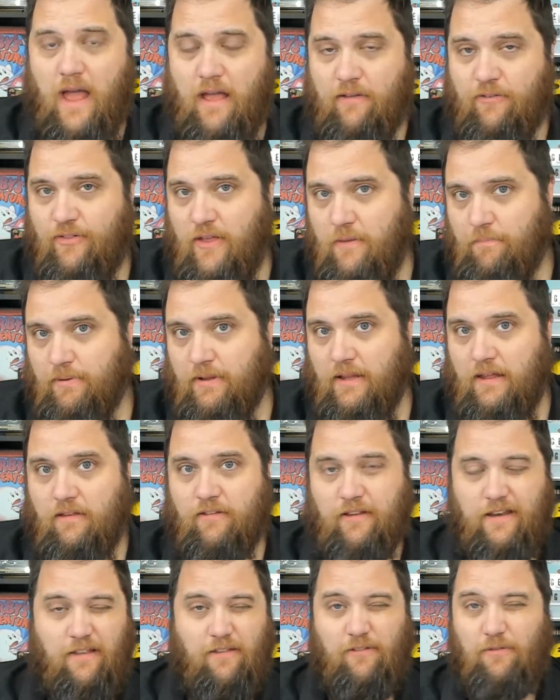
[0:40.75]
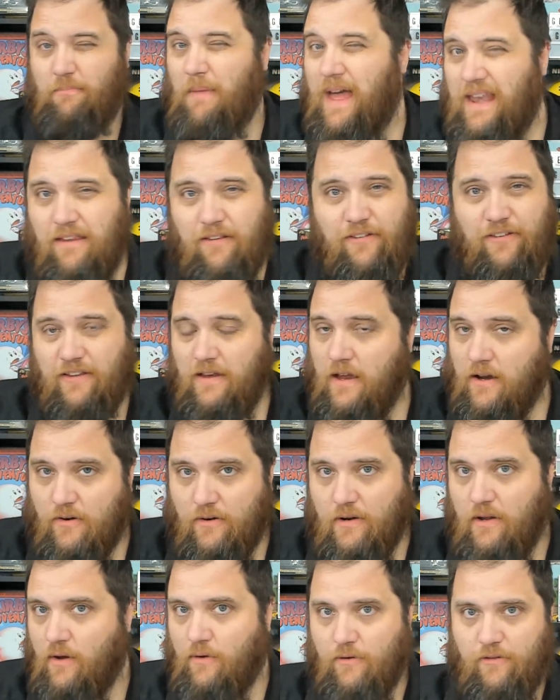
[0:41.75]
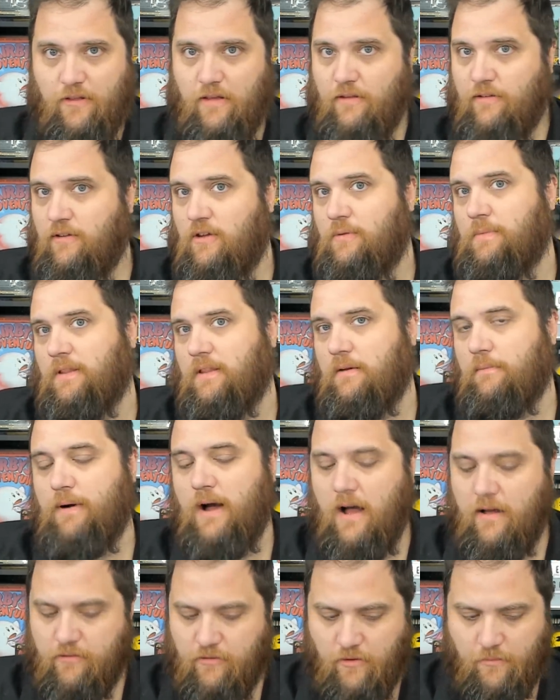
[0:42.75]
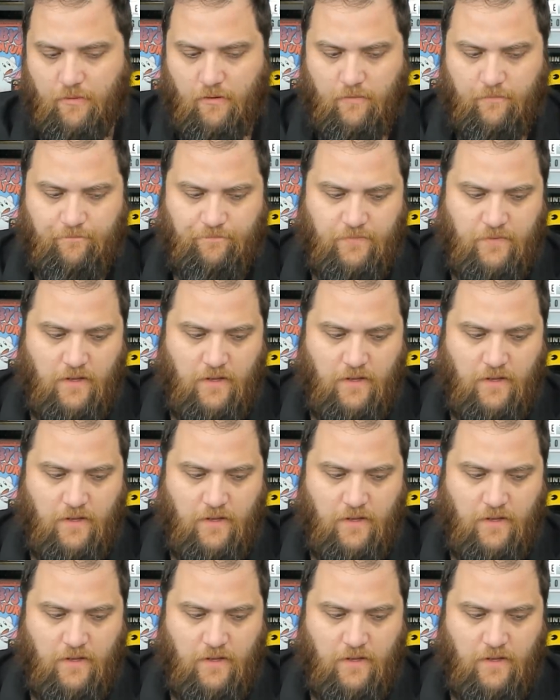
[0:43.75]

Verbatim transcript: as they please in as many scenarios as humanly possible.